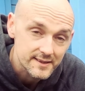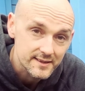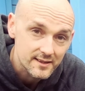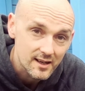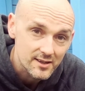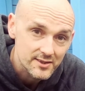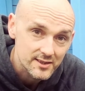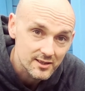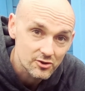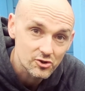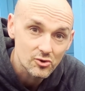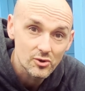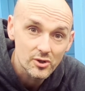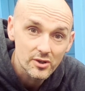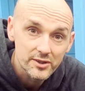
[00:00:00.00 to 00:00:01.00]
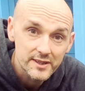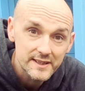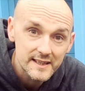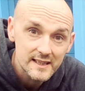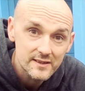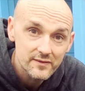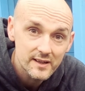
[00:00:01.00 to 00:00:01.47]
discussed and shown on
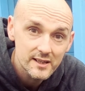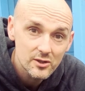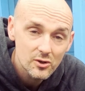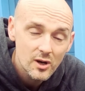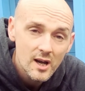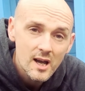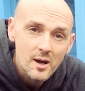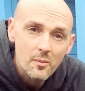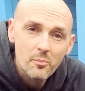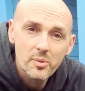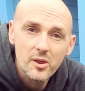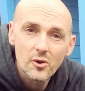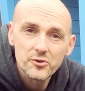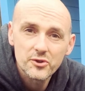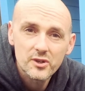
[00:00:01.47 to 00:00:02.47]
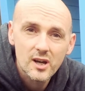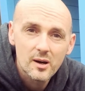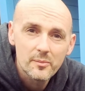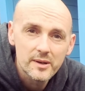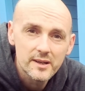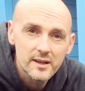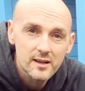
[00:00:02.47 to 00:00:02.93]
today's video. They also
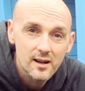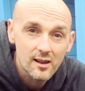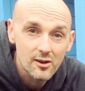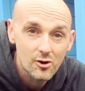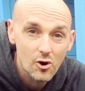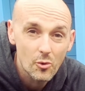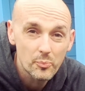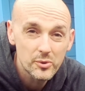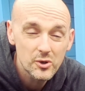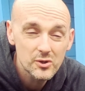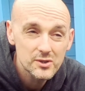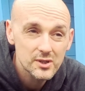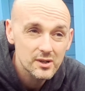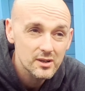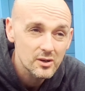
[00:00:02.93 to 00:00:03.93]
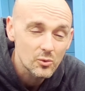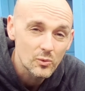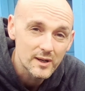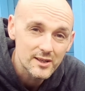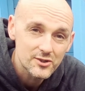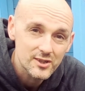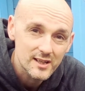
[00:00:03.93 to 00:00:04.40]
come in a colour called pewter,
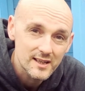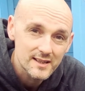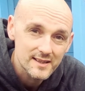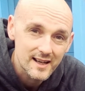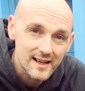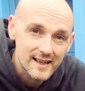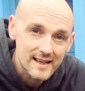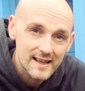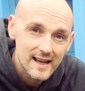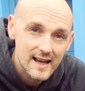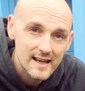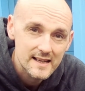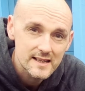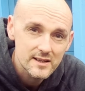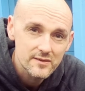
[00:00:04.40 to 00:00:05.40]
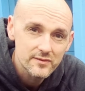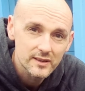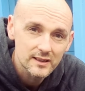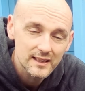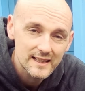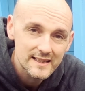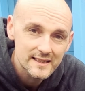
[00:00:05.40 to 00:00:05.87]
which is a kind of
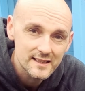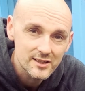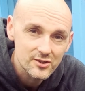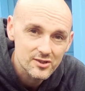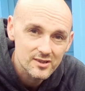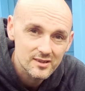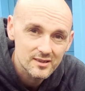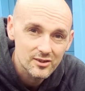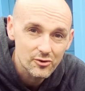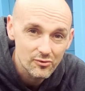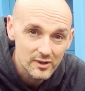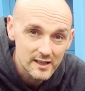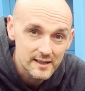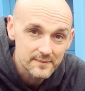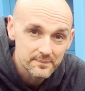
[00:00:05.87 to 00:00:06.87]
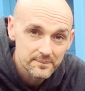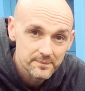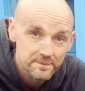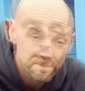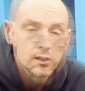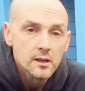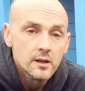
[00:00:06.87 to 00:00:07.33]
lightish grey.
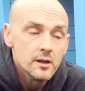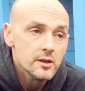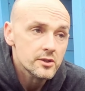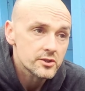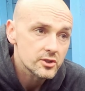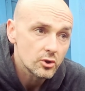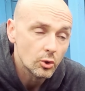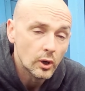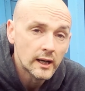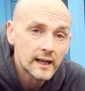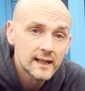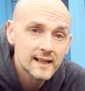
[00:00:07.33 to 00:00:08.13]
So